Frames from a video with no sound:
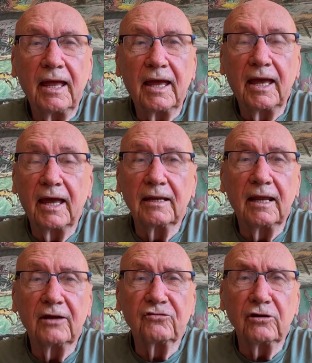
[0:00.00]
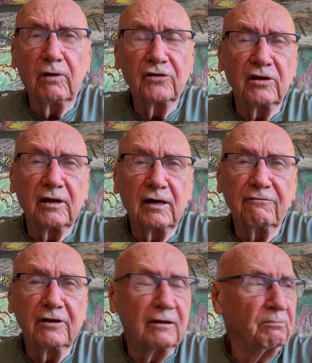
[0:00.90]
and she wasn't
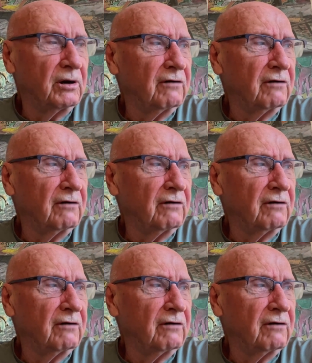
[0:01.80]
huffing and